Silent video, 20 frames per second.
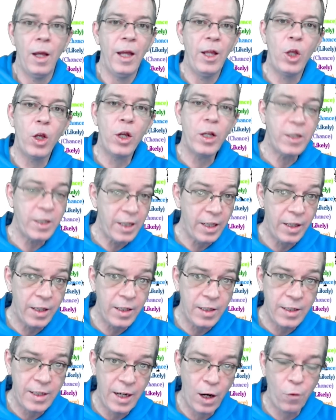And you can see
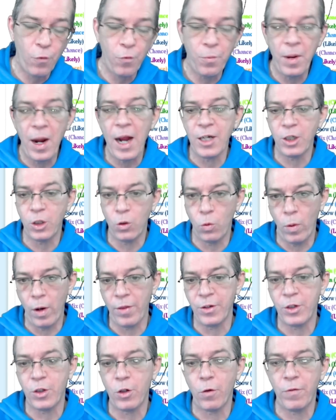this here from National
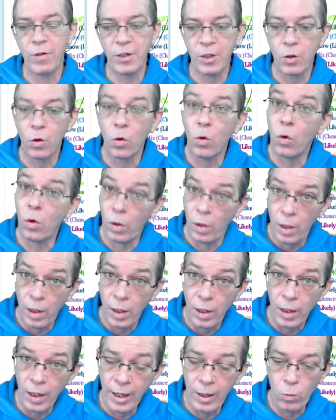Weather Service. So
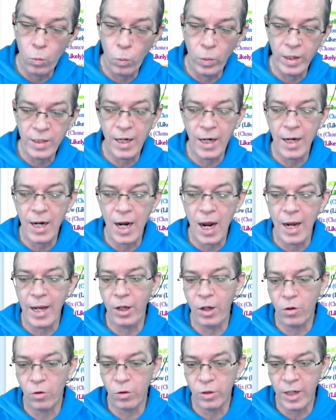late Wednesday night,
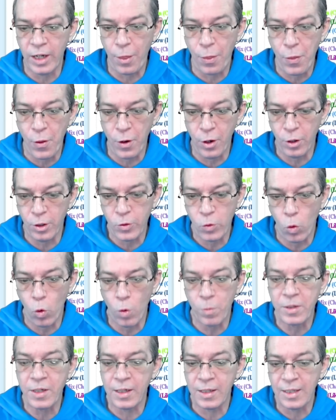you're going to get
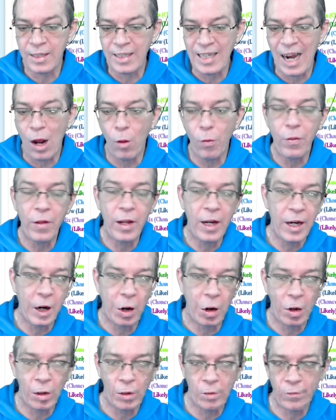thunderstorms in the south and
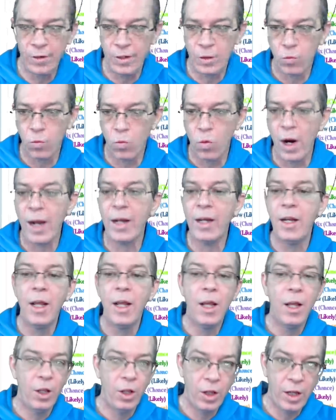all of this red.
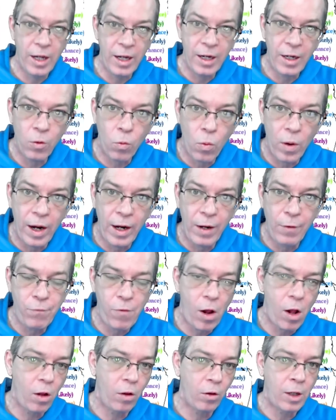You're getting the
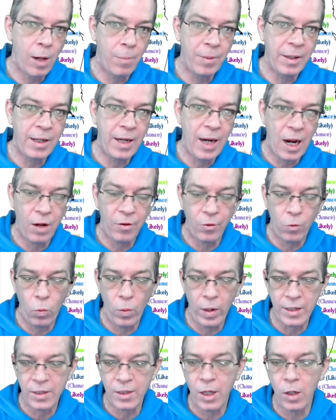rainfall coming down the
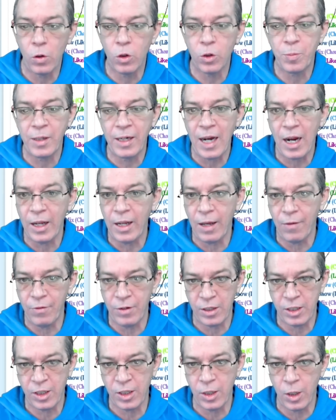west coast, but now you have
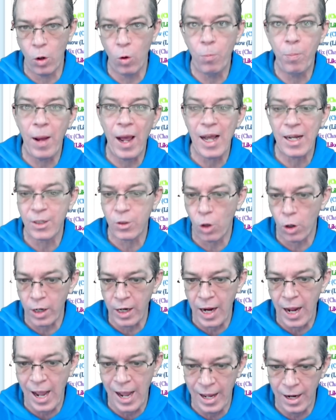this snowpack starting
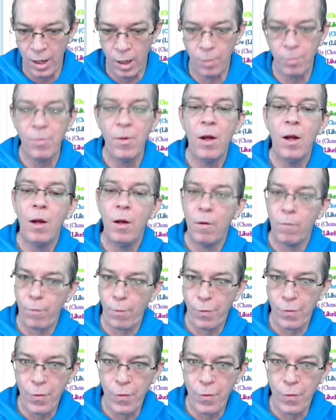to add up for